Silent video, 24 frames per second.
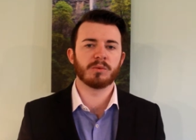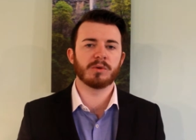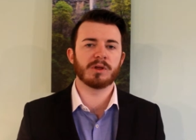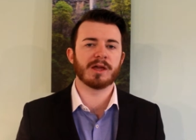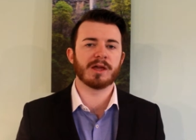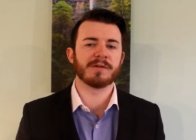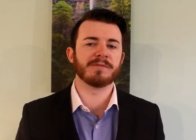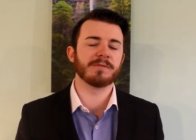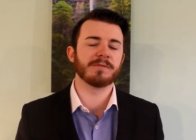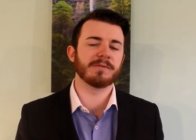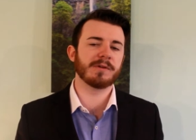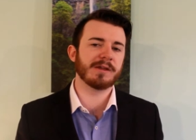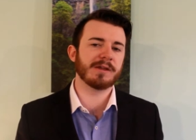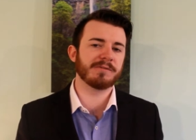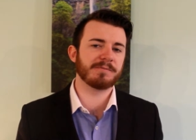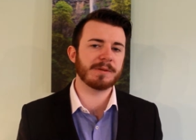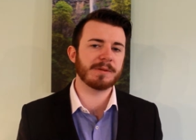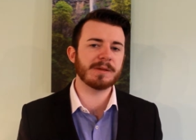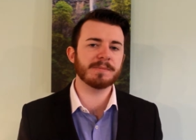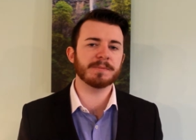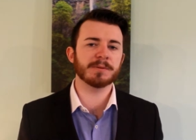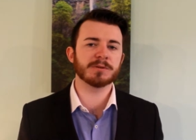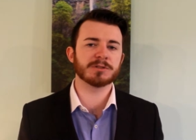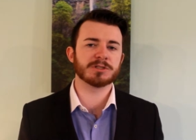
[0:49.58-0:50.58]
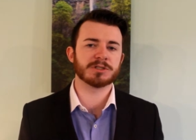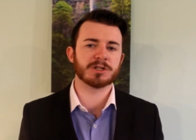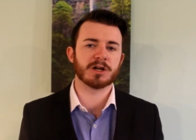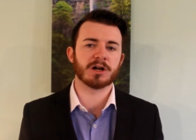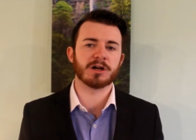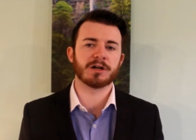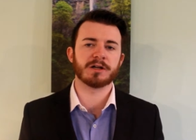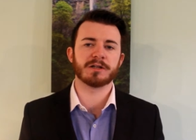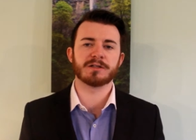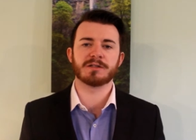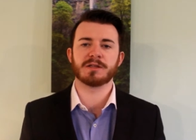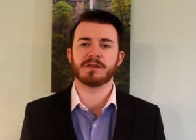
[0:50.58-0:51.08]
Have, if people
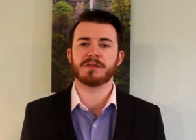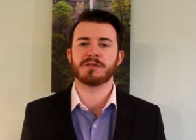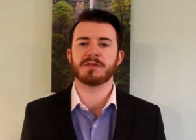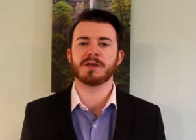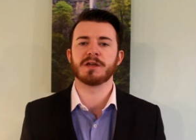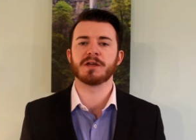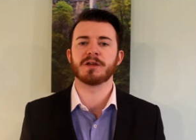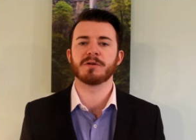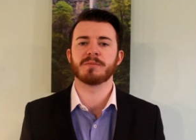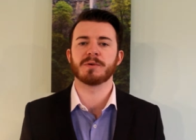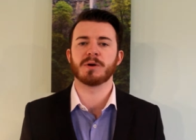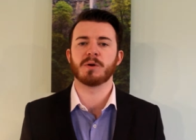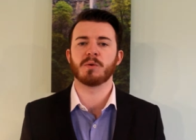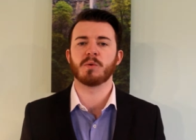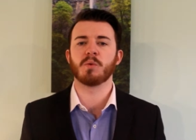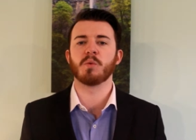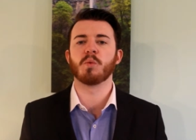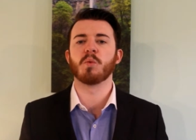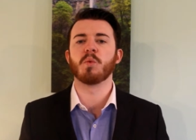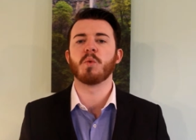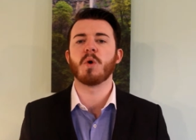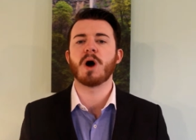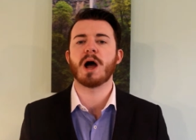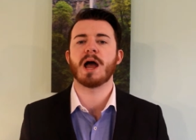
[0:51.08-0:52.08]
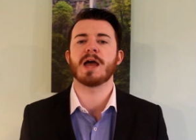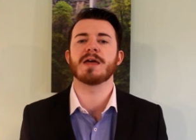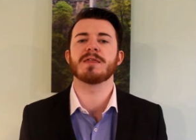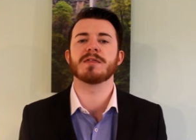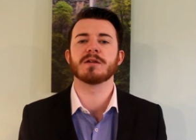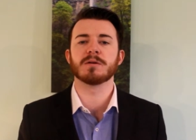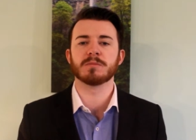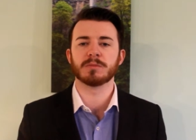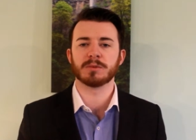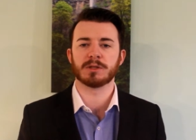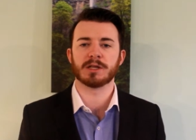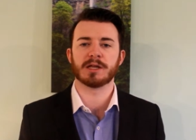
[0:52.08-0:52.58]
started to think about why
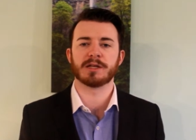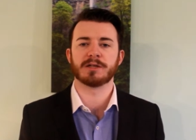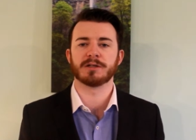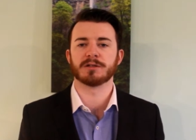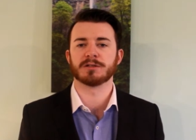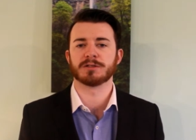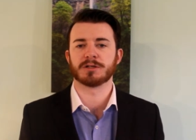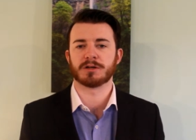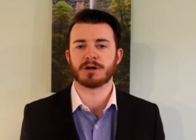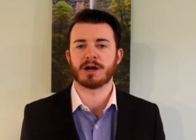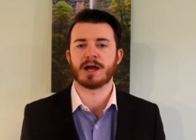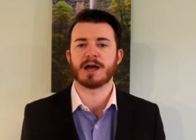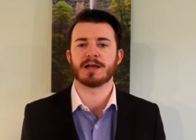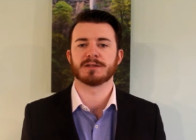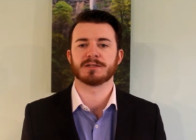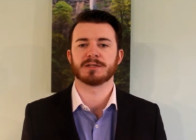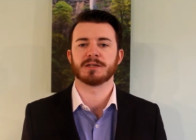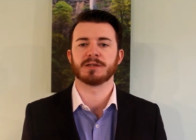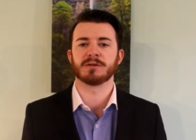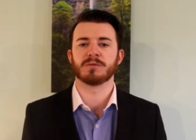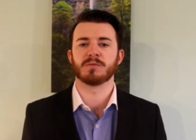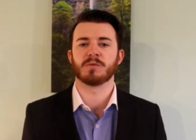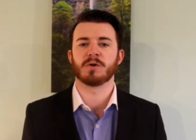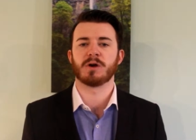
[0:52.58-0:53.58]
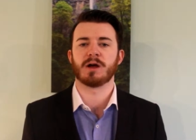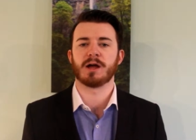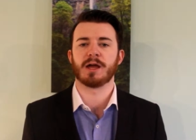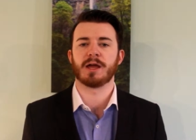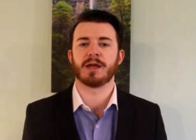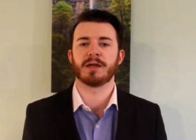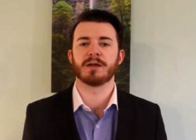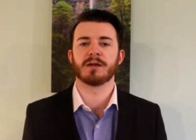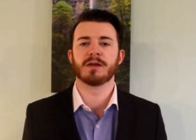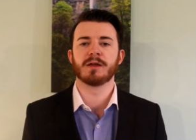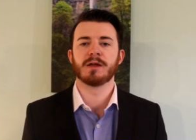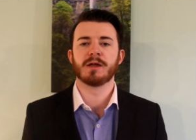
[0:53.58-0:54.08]
their millennials are asking
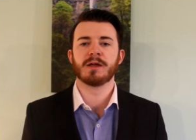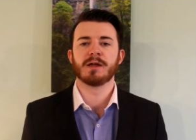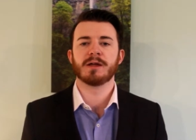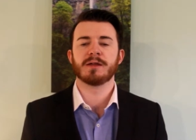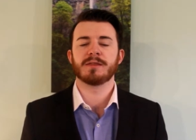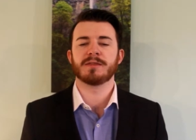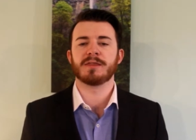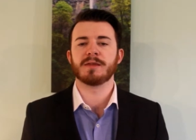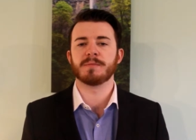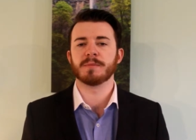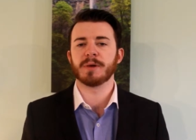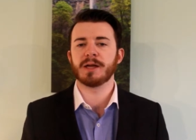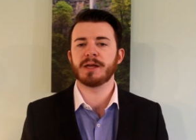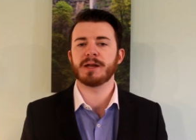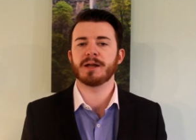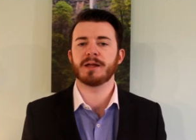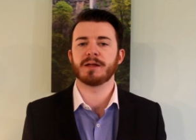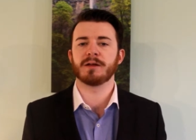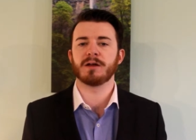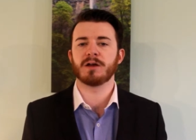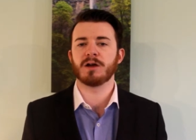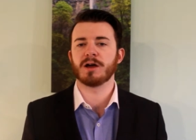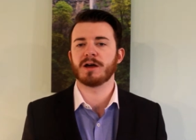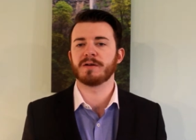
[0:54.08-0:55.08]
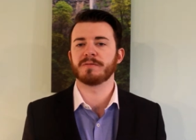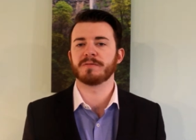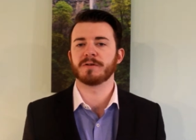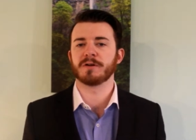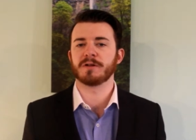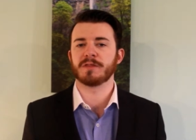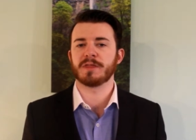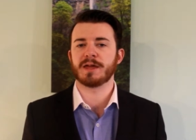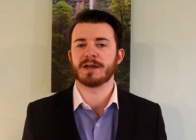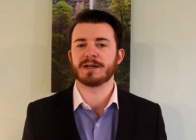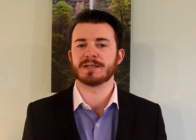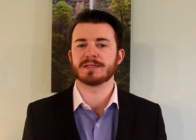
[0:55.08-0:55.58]
why, they might
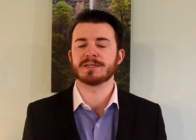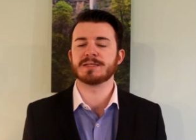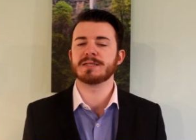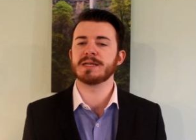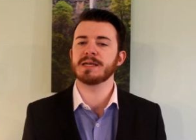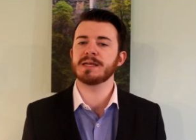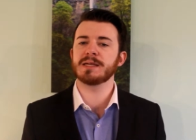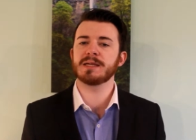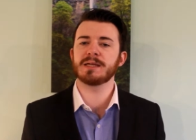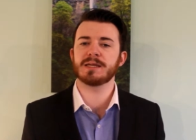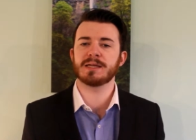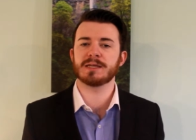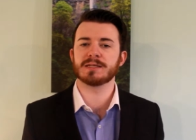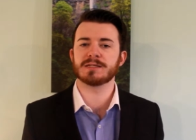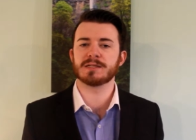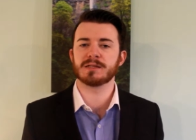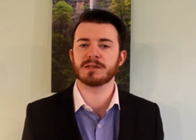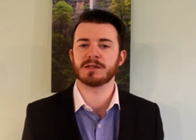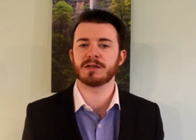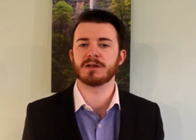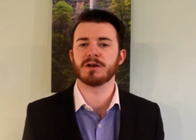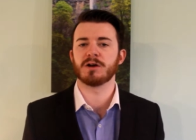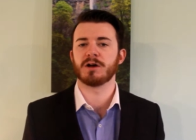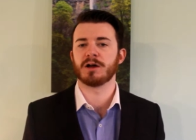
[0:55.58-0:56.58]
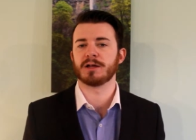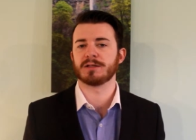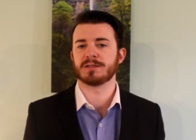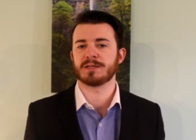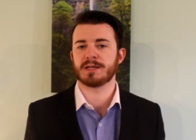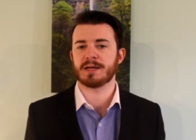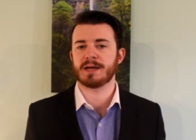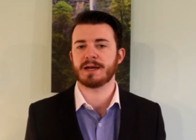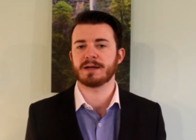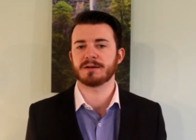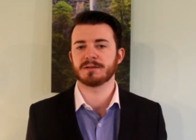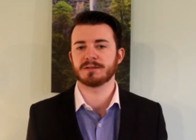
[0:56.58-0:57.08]
uncover that it's digging into the
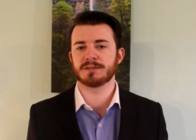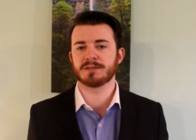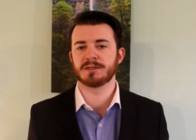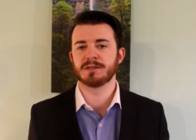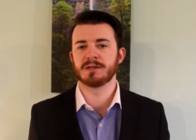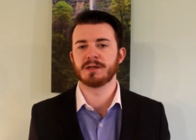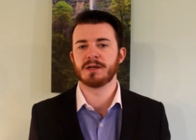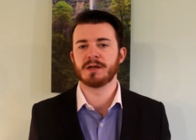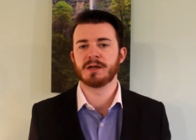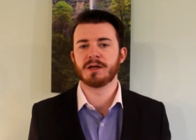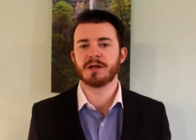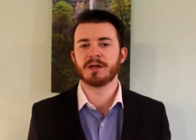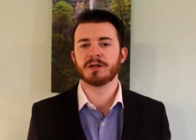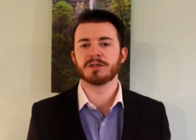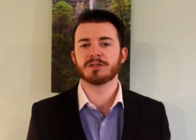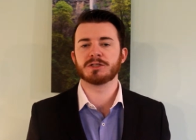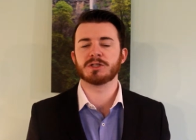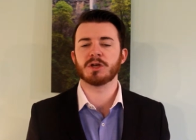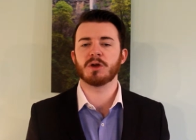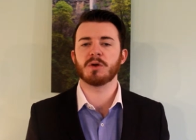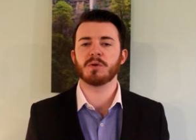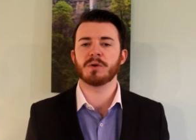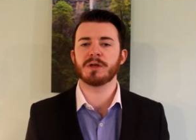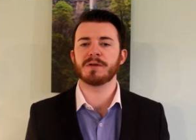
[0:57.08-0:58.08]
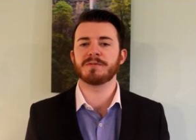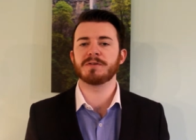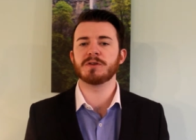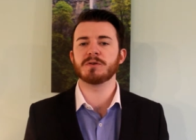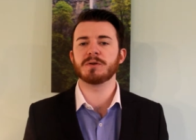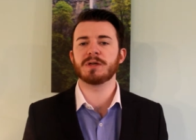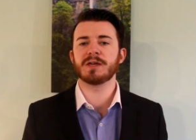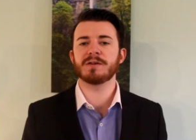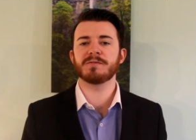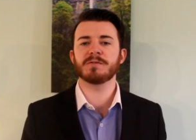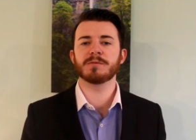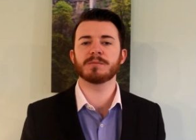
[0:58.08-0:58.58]
context. So if you
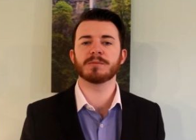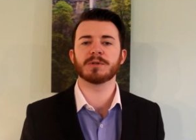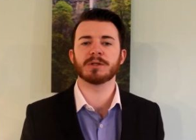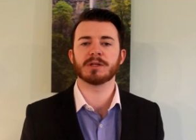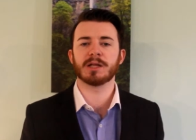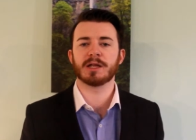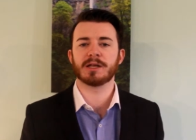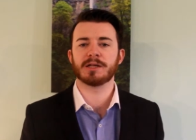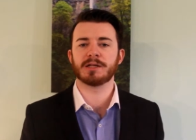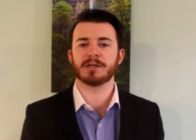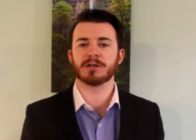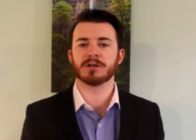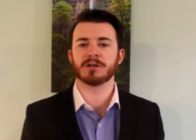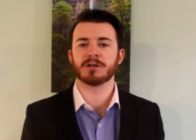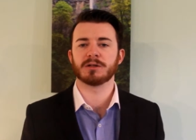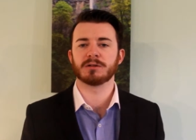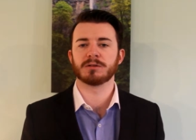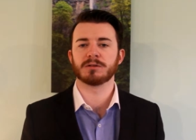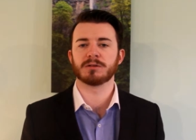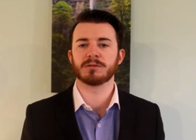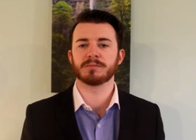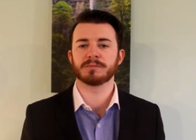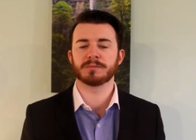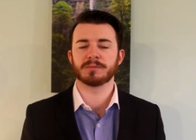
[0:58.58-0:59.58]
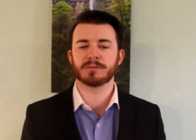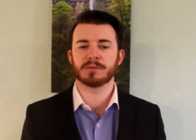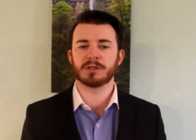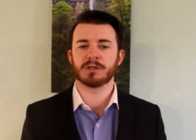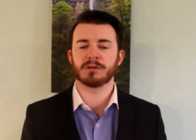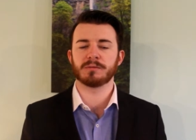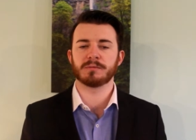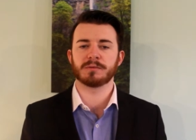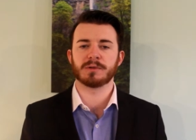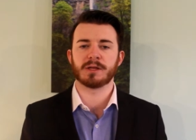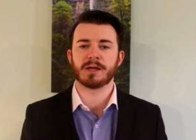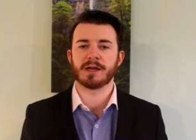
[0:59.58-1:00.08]
give a millennial,
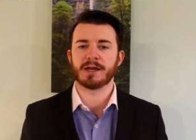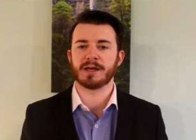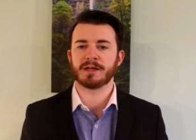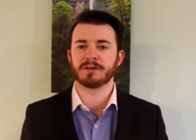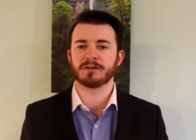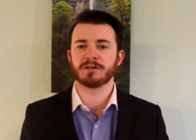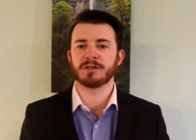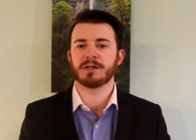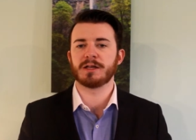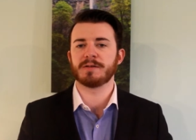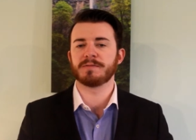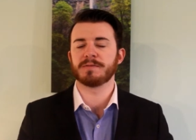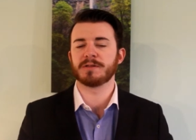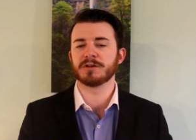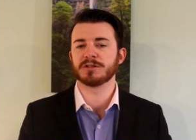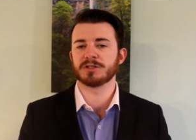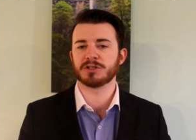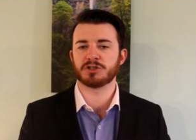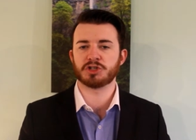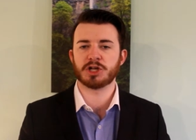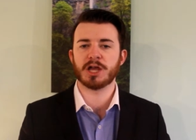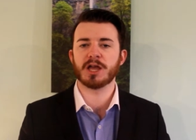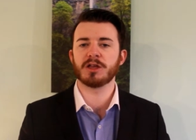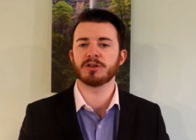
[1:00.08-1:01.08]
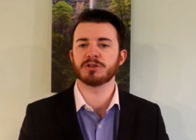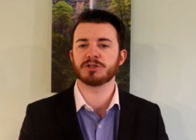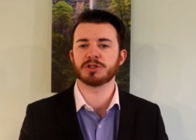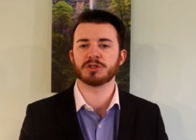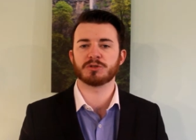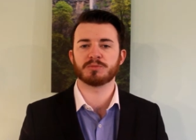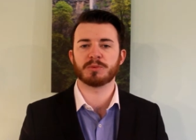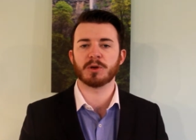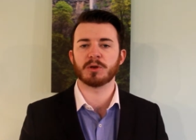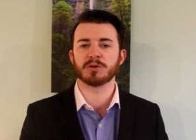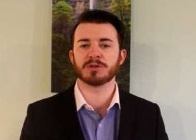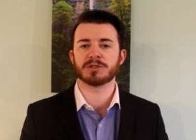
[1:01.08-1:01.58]
uh, if there's a challenge
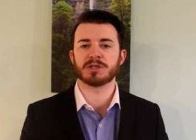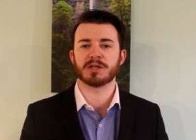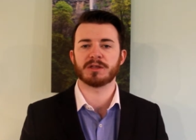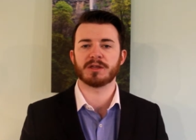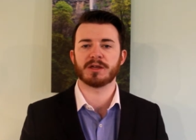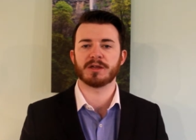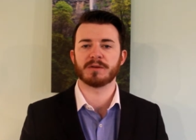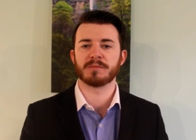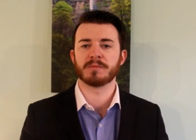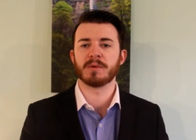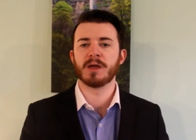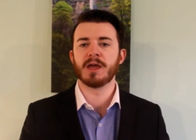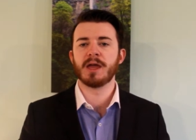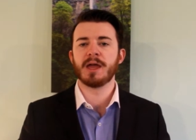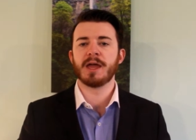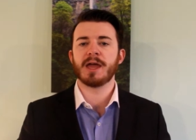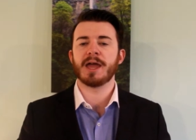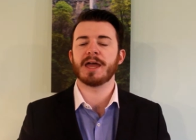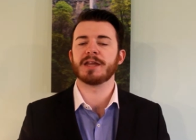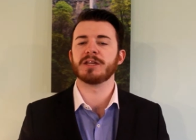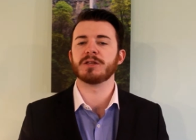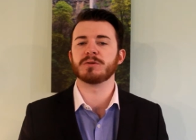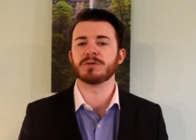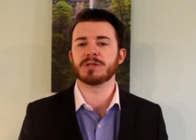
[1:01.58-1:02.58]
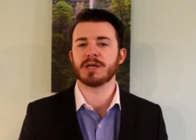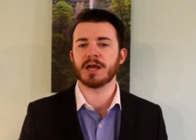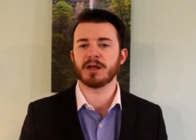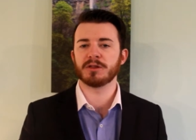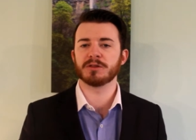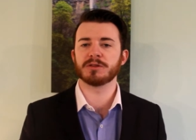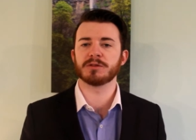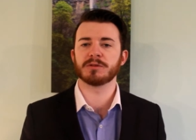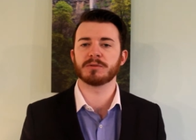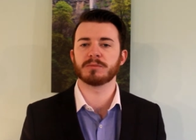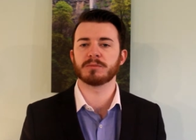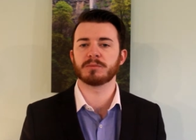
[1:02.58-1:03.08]
that's posed to them and you tell
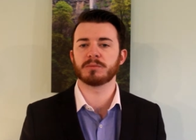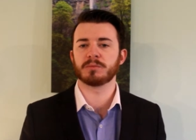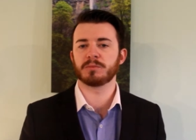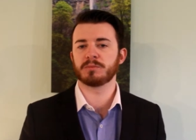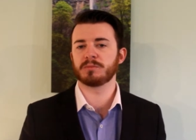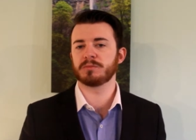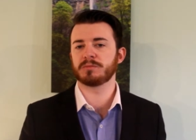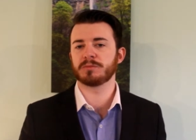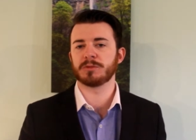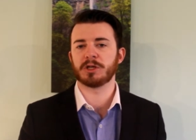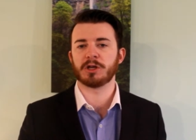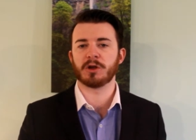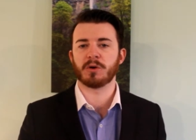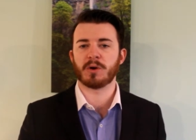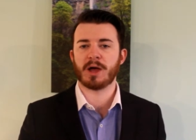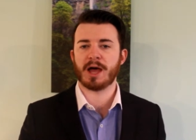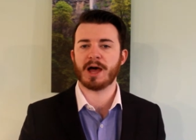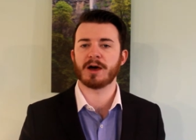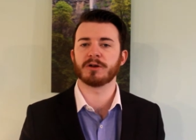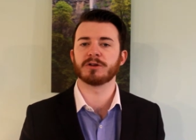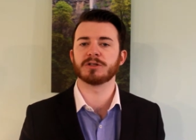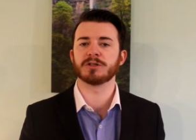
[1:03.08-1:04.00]
them, you know, how